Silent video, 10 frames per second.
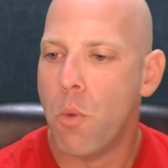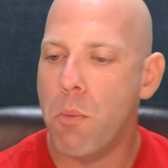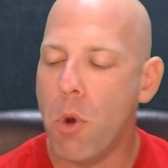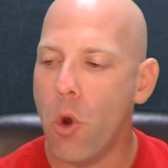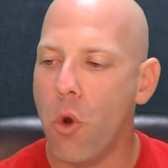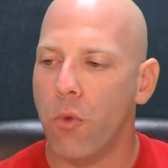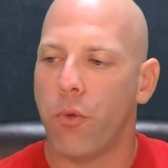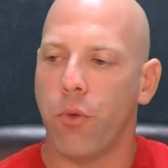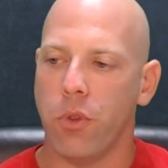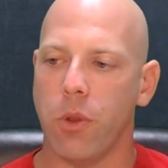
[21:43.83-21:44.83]

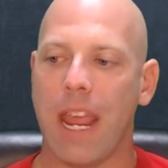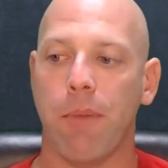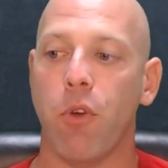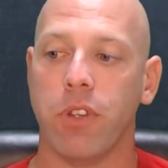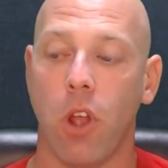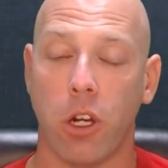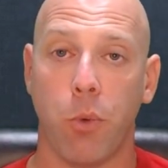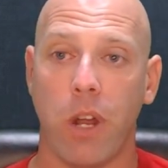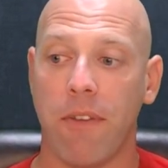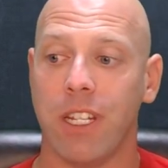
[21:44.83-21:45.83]
move you can't move his launch
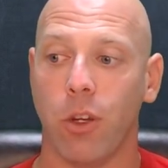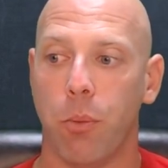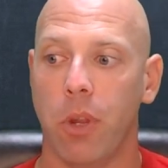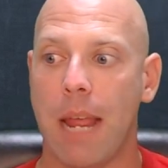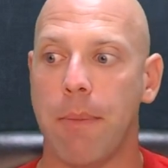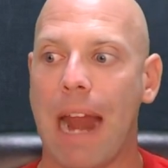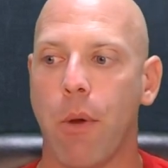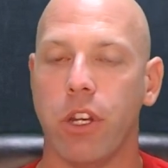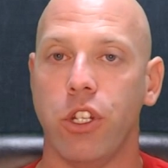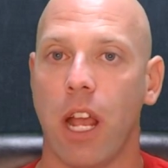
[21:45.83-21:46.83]
point every single play, but I
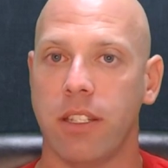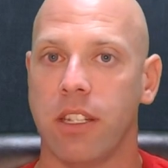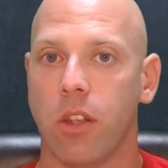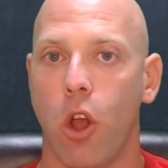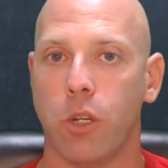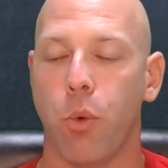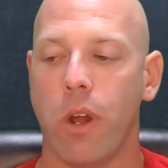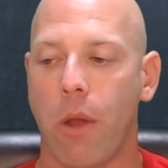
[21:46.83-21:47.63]
would adjust his launch point.